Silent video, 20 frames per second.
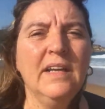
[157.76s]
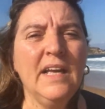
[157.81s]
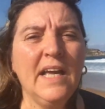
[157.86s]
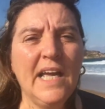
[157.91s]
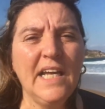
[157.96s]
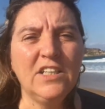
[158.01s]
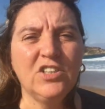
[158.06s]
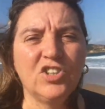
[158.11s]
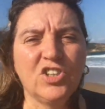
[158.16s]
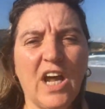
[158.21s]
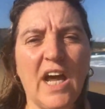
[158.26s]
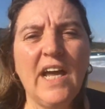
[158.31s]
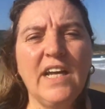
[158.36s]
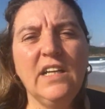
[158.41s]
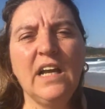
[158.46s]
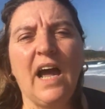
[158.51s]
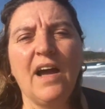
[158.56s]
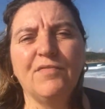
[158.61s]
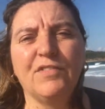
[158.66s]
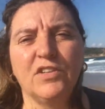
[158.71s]
Each day
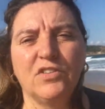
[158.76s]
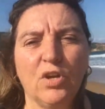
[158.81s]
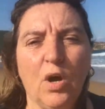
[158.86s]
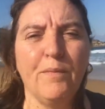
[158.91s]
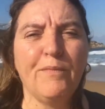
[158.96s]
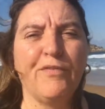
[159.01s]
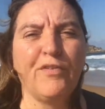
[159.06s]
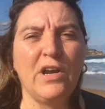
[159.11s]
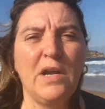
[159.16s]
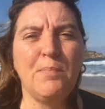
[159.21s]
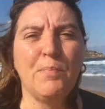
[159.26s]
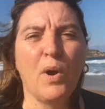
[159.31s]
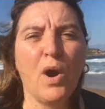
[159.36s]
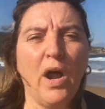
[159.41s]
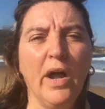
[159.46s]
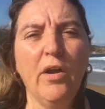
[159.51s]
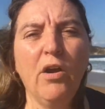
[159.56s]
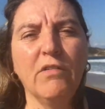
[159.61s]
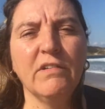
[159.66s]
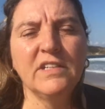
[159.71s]
you have the top 3
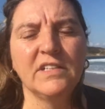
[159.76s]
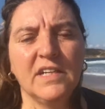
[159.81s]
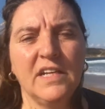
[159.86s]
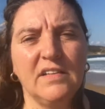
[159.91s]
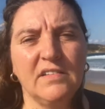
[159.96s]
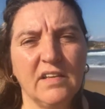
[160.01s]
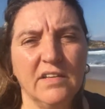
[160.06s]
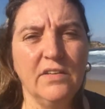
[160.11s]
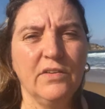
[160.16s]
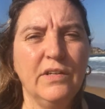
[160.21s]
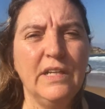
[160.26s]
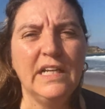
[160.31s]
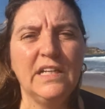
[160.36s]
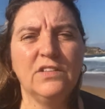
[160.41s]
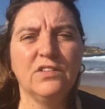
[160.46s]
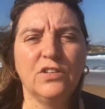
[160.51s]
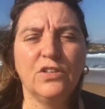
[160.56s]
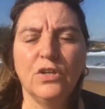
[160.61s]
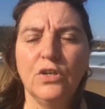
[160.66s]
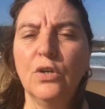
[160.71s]
priorities that you need
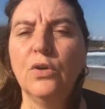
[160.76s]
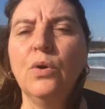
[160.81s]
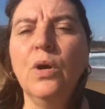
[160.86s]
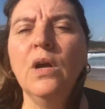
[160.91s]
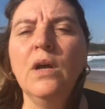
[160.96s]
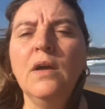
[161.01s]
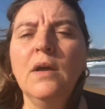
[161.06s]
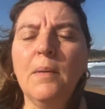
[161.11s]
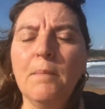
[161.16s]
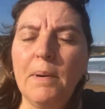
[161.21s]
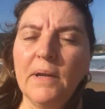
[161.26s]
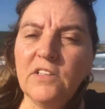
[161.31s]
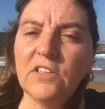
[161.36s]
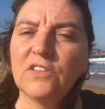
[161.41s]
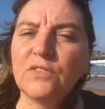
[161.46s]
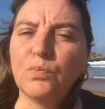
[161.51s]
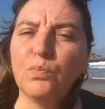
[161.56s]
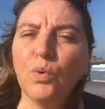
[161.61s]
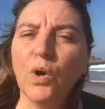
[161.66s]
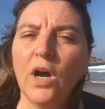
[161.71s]
to do, but
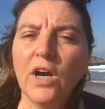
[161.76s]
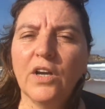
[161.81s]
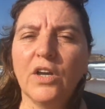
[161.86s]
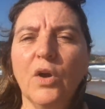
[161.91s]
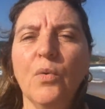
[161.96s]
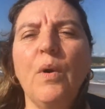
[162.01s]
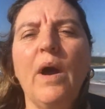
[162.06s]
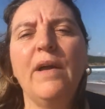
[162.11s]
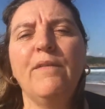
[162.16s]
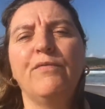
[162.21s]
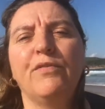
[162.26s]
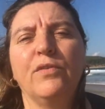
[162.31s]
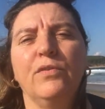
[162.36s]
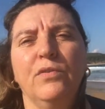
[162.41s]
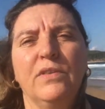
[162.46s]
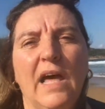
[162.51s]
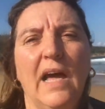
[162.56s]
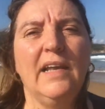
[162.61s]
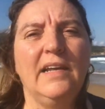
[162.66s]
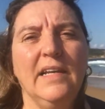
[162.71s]
just work your way
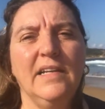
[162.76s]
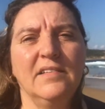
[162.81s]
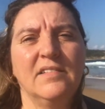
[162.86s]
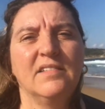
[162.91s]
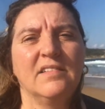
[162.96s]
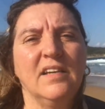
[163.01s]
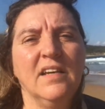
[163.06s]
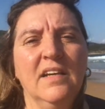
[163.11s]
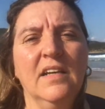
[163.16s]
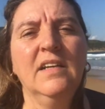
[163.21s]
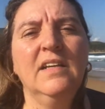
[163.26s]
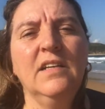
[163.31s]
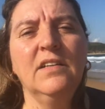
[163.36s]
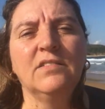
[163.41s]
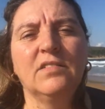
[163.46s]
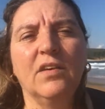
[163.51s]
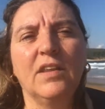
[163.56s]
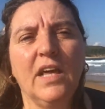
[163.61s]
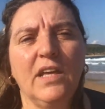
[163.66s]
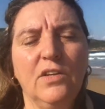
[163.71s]
through that list
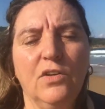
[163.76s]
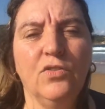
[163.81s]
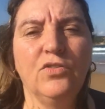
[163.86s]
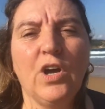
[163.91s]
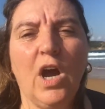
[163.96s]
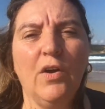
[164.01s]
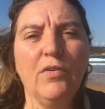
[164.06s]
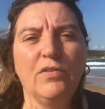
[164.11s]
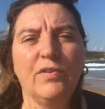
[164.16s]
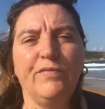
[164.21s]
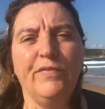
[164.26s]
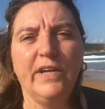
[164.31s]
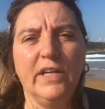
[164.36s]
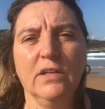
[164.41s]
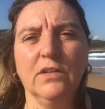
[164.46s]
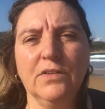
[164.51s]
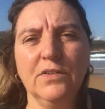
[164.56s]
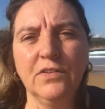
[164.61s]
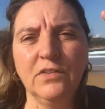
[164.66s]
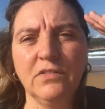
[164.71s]
so that you don't
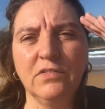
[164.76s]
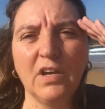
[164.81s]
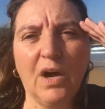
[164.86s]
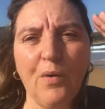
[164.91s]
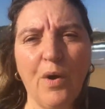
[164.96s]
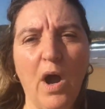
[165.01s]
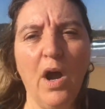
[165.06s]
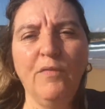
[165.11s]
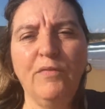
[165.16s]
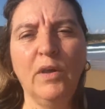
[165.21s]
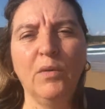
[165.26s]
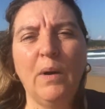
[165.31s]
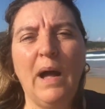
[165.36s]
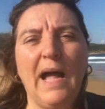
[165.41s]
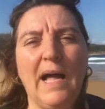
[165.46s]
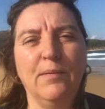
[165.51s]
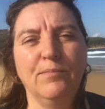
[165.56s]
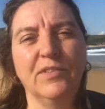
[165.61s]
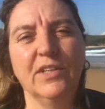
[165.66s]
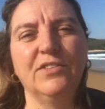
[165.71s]
feel so
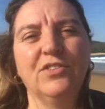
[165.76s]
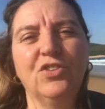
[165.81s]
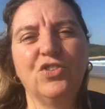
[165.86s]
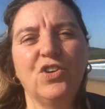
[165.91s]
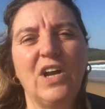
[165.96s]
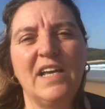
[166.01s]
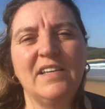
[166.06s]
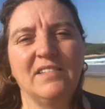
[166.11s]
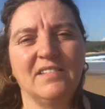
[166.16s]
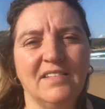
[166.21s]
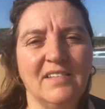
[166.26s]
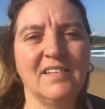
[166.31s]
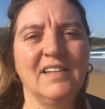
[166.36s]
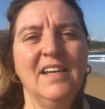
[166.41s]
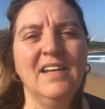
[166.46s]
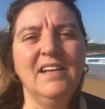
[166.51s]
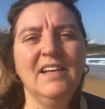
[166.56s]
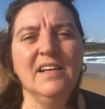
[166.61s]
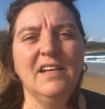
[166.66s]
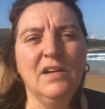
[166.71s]
overwhelmed and stressed
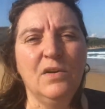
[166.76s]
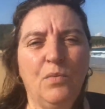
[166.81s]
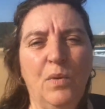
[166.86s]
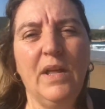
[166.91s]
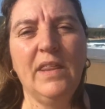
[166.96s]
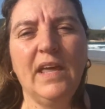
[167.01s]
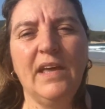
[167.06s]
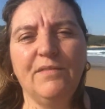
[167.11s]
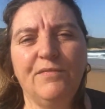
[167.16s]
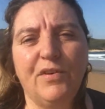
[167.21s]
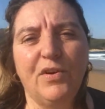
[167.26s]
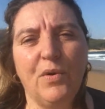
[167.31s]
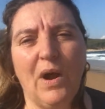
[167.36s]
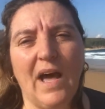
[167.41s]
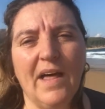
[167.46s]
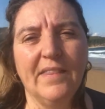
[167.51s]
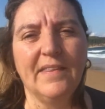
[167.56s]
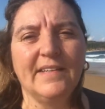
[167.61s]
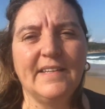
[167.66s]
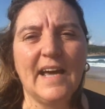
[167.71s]
with it
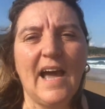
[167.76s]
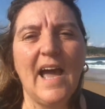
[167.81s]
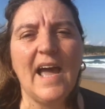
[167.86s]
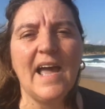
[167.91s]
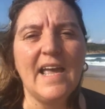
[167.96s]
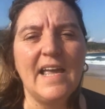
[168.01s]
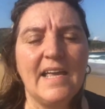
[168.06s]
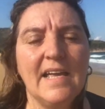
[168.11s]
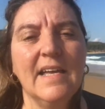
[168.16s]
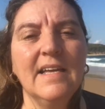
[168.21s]
throughout the day.